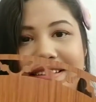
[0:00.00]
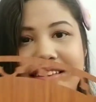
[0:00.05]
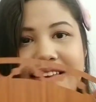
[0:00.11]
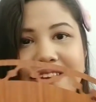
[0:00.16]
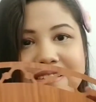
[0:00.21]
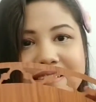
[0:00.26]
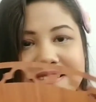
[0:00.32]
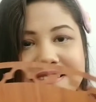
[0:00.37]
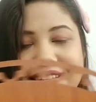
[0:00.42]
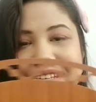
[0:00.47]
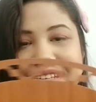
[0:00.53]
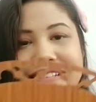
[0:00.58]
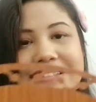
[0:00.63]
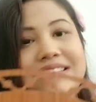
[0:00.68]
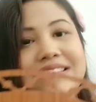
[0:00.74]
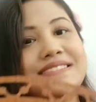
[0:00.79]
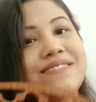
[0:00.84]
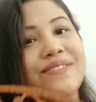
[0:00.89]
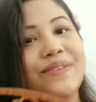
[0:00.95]
Yes, it
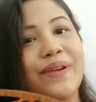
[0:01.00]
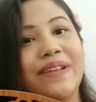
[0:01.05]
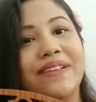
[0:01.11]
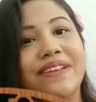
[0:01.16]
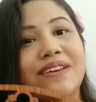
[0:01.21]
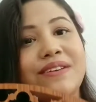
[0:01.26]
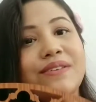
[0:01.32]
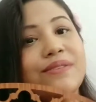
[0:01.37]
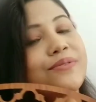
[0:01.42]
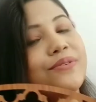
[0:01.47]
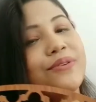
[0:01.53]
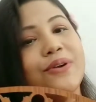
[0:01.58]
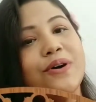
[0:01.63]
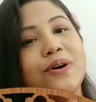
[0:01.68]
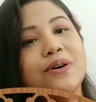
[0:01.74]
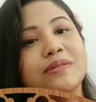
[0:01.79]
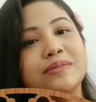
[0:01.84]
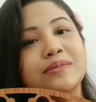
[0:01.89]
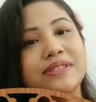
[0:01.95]
is ready
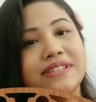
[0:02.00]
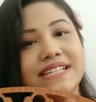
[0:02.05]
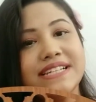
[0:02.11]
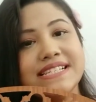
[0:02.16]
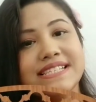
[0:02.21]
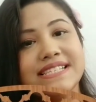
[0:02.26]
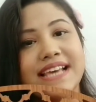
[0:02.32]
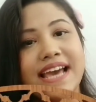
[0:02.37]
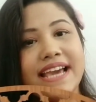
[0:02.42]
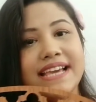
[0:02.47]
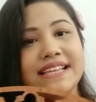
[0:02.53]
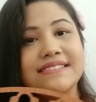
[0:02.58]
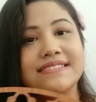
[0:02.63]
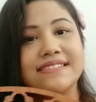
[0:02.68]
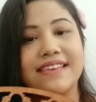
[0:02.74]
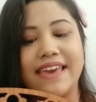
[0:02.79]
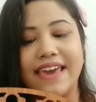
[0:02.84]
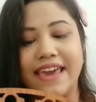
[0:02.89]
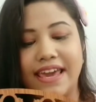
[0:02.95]
from 3
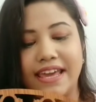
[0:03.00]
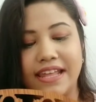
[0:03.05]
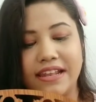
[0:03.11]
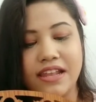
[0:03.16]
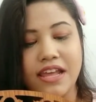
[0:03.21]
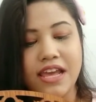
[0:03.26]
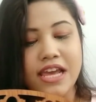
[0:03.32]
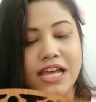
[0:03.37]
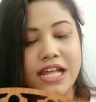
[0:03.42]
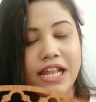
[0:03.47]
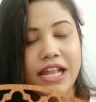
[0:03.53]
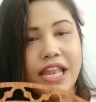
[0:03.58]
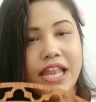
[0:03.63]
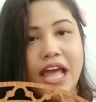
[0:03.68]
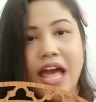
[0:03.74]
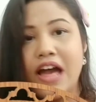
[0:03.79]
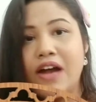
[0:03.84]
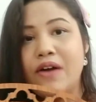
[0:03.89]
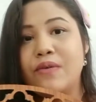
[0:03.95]
sides, and
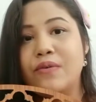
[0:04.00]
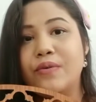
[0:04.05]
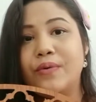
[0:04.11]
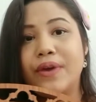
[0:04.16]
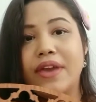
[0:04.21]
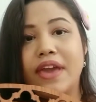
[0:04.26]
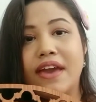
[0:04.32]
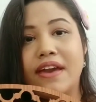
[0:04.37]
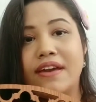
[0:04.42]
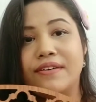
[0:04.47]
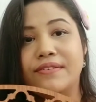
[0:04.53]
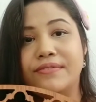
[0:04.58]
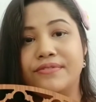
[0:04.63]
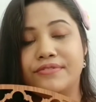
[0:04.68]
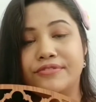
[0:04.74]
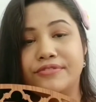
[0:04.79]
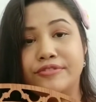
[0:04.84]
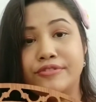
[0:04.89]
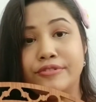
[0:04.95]
now we
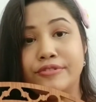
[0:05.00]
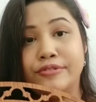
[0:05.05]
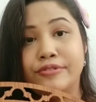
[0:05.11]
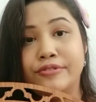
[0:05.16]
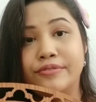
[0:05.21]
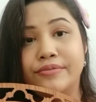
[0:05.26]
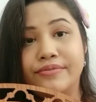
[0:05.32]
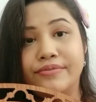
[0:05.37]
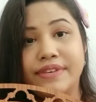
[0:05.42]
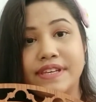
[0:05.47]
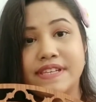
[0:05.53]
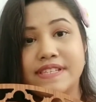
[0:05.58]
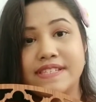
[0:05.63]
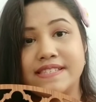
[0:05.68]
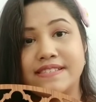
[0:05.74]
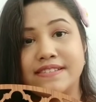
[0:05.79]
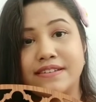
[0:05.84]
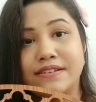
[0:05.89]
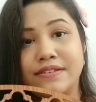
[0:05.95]
have to
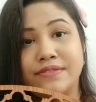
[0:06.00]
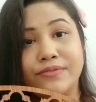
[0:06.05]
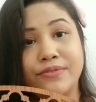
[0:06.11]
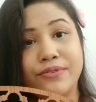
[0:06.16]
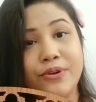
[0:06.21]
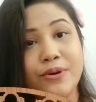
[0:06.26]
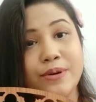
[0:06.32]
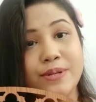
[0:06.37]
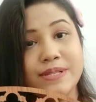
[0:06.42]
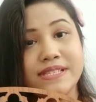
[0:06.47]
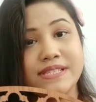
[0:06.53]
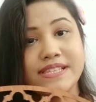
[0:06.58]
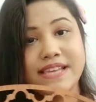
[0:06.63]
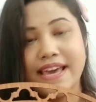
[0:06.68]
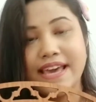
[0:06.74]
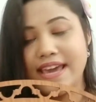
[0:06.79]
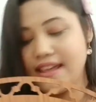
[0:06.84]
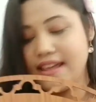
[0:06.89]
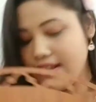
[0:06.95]
fix the front
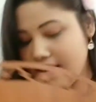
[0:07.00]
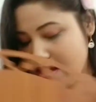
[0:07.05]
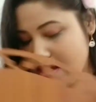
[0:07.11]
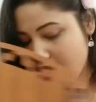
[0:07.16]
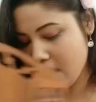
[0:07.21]
side